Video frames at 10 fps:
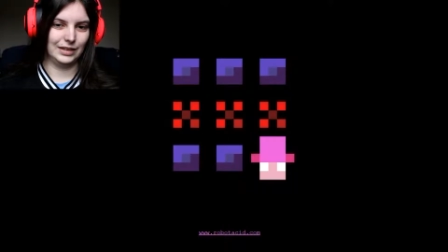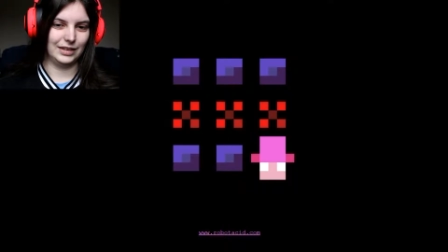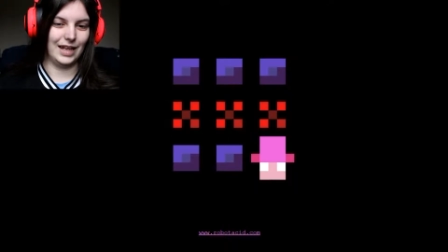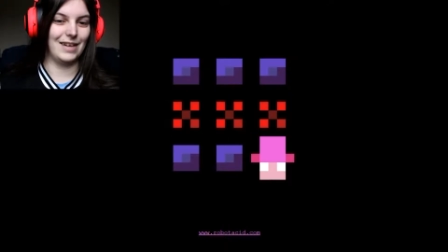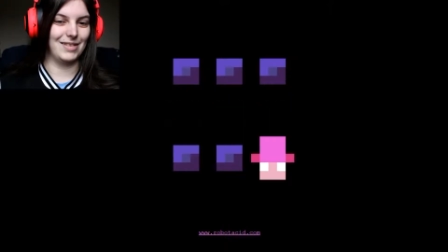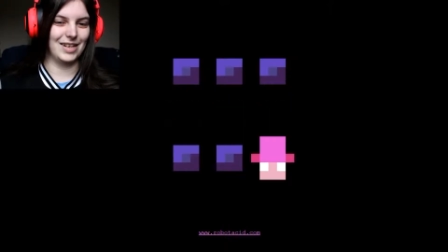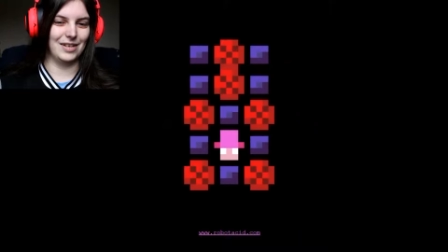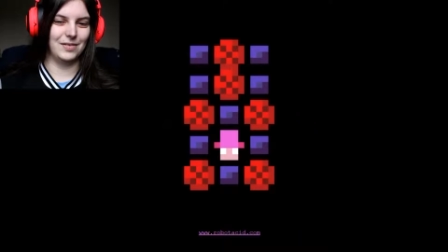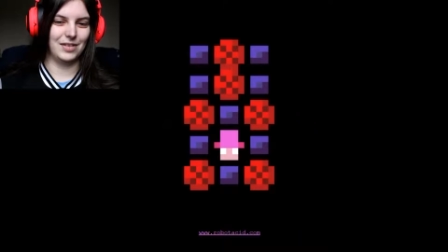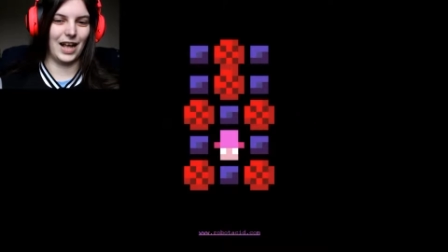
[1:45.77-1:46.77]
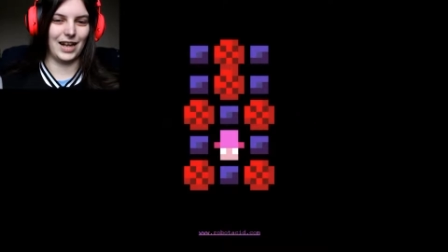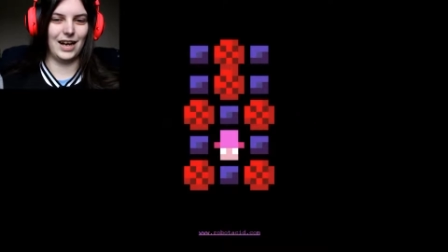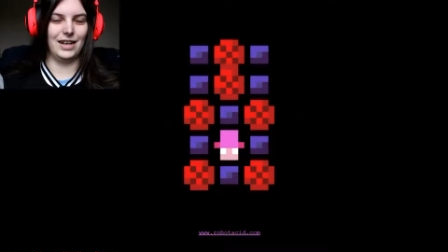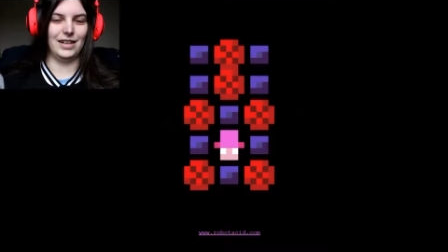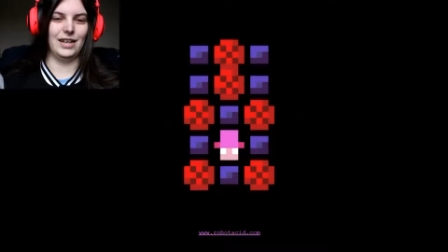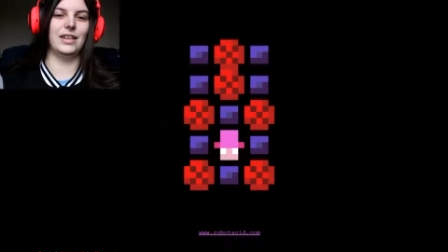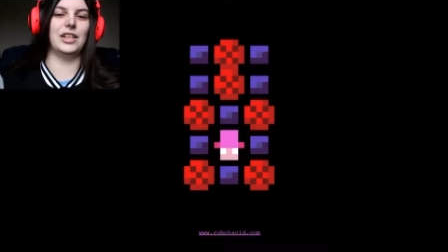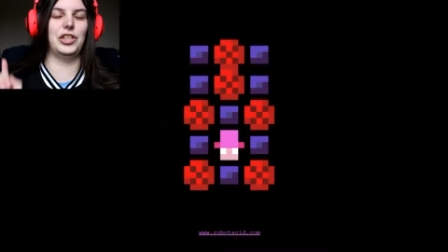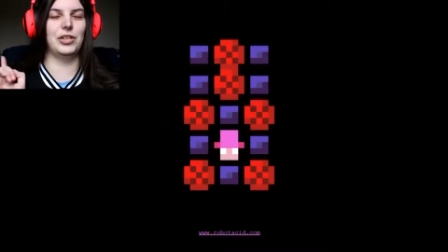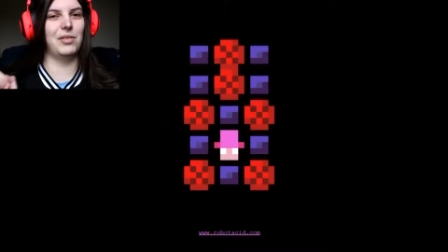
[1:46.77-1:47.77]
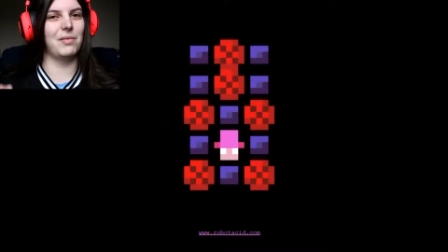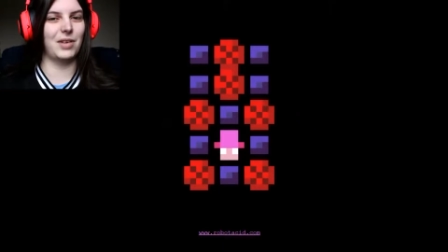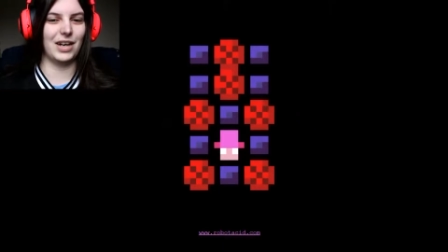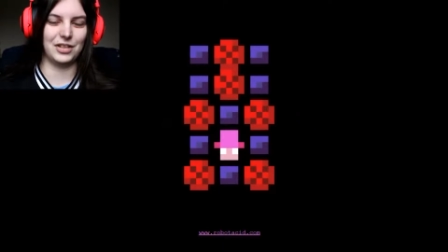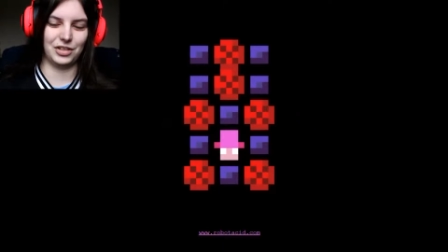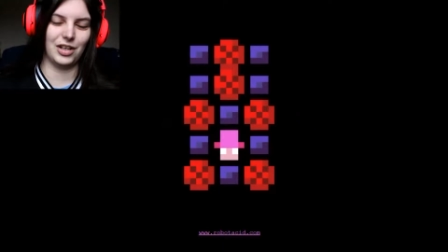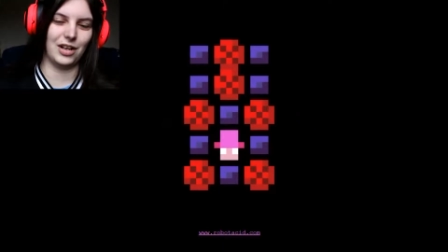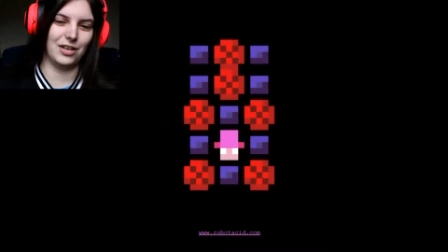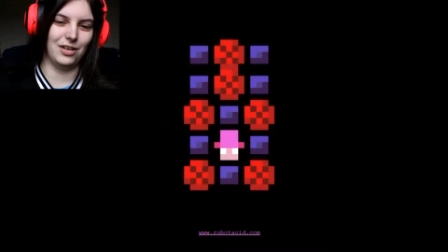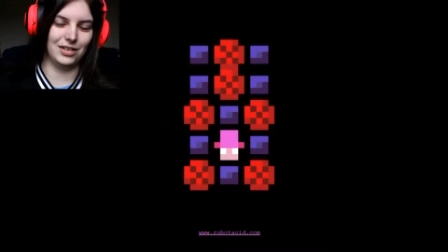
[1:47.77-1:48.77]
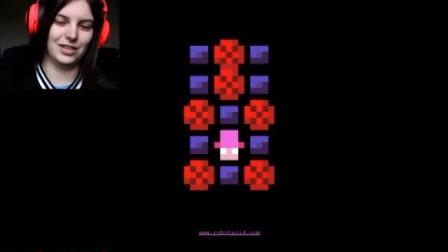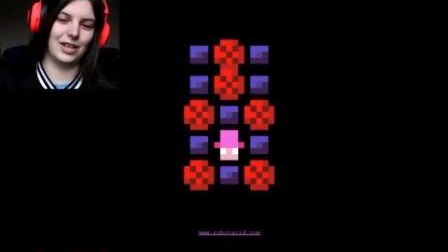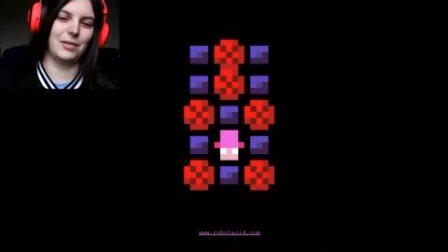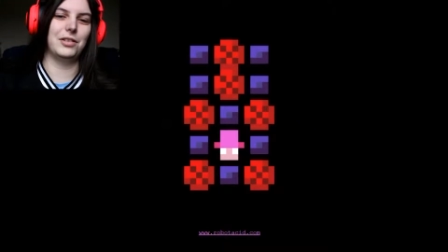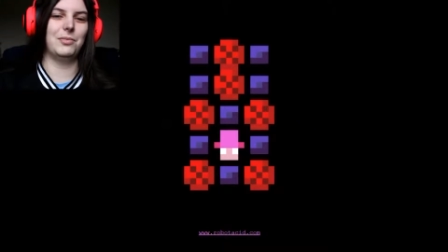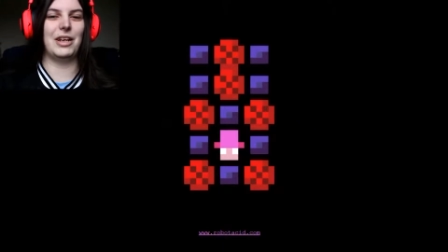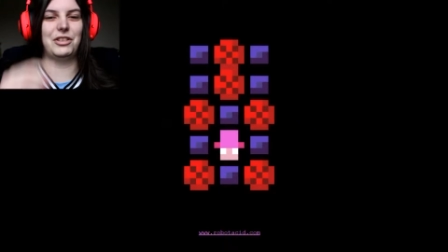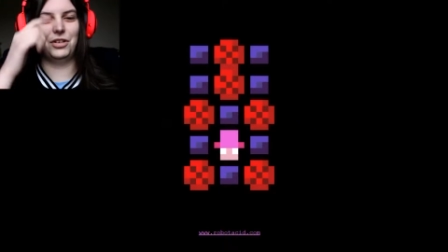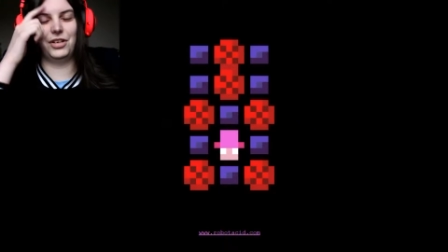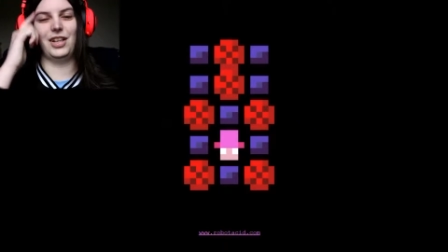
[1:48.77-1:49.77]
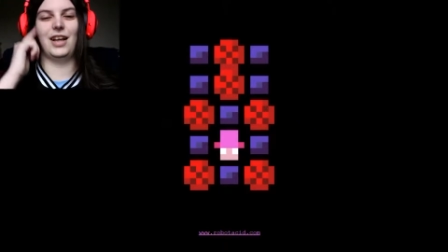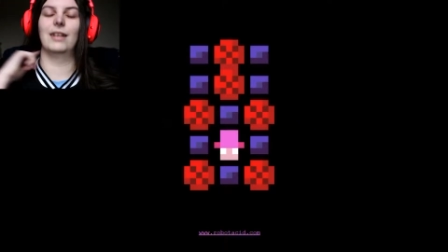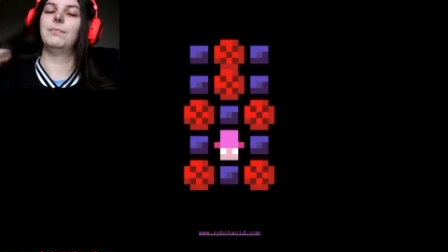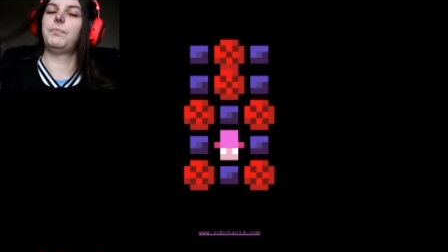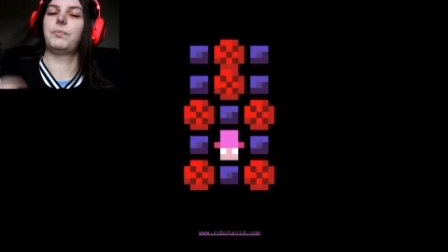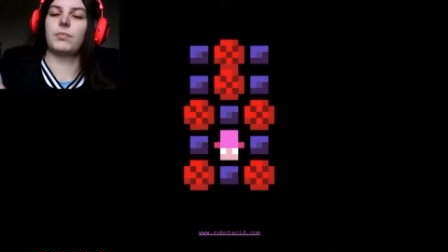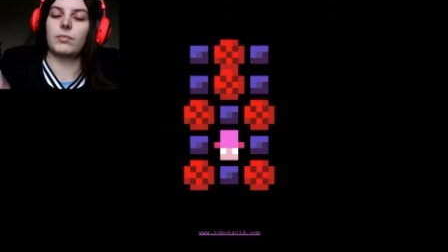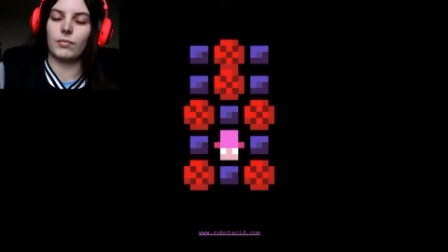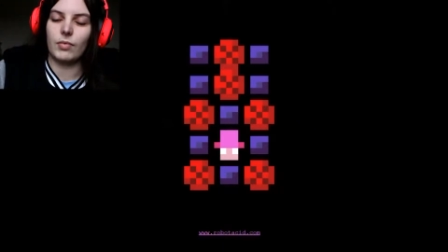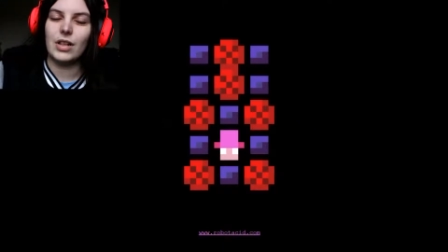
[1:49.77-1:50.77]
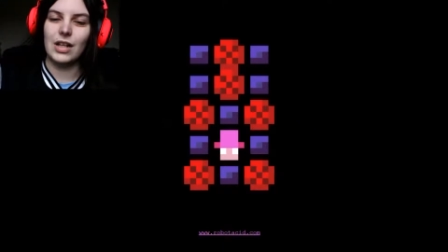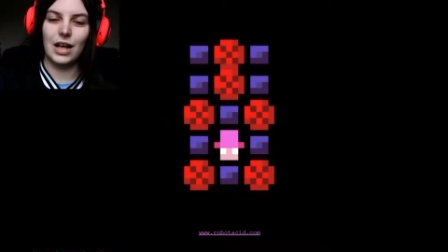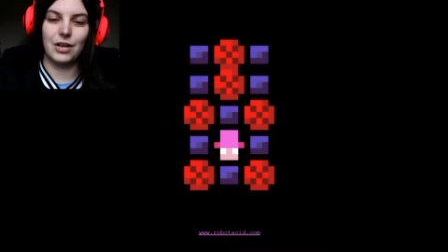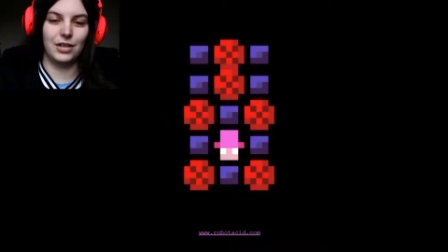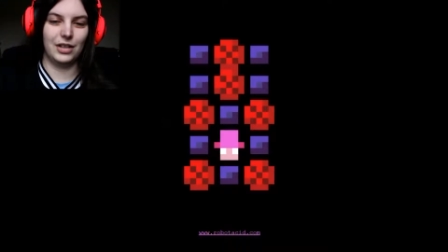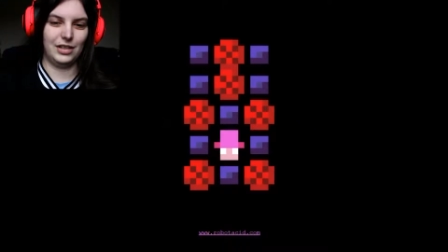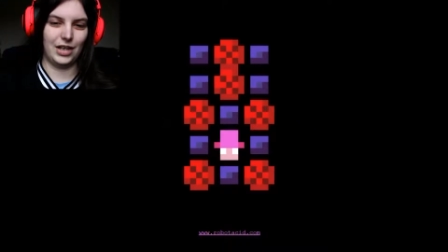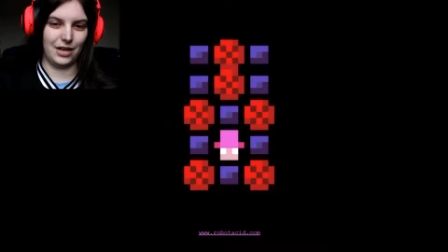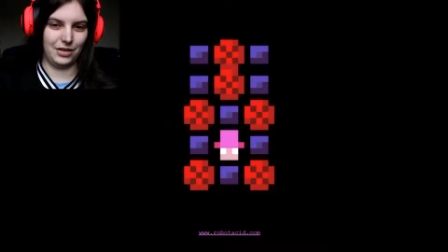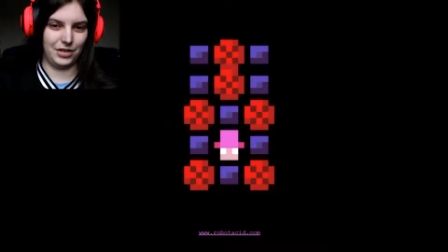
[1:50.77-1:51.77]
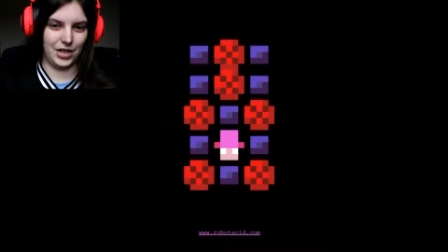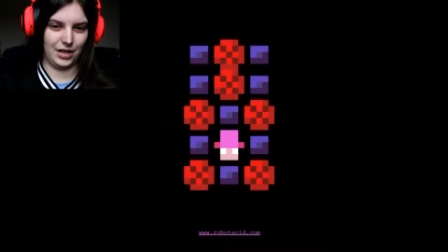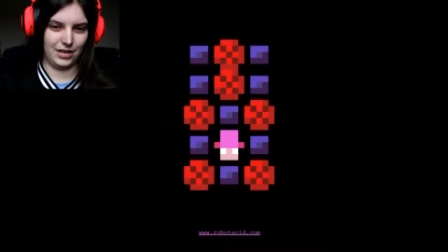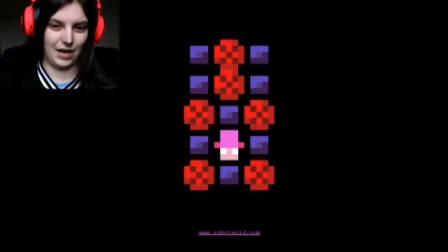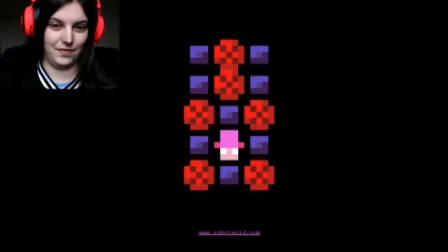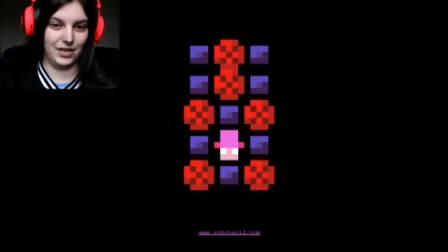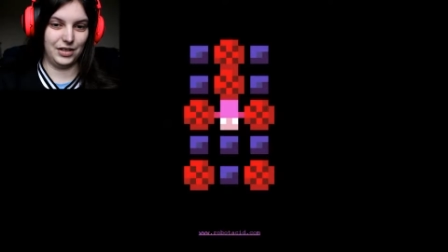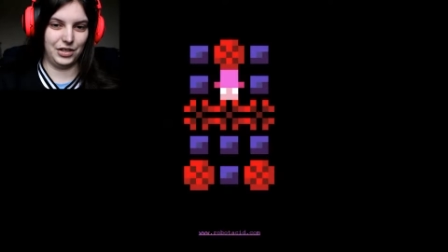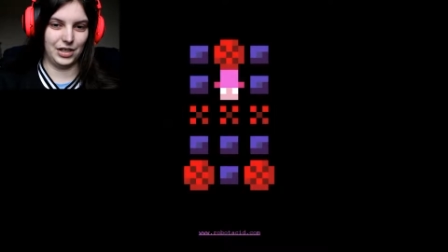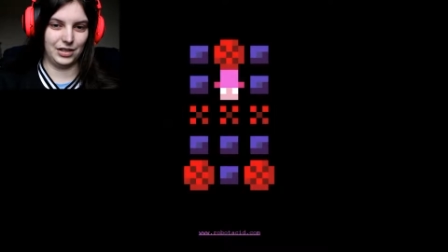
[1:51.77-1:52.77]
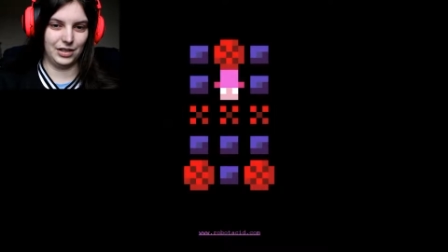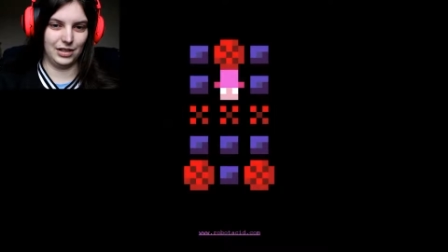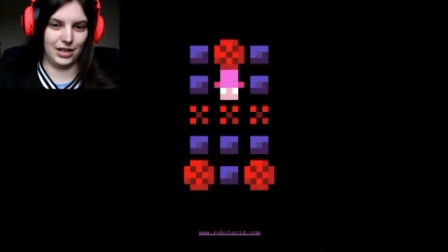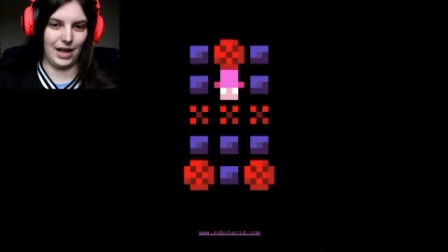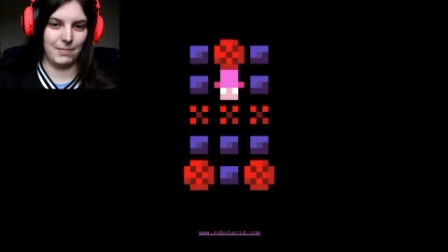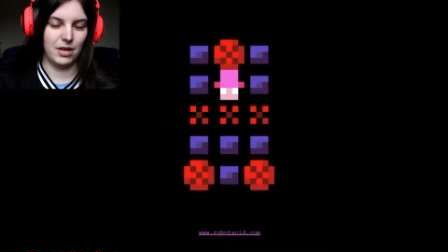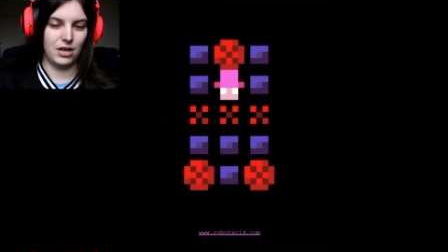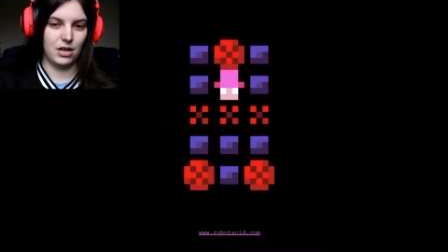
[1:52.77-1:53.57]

There we go, that kind of thing. Now this is the one where I got stuck on, because I wanted to make sure that I got the definite gist of this game.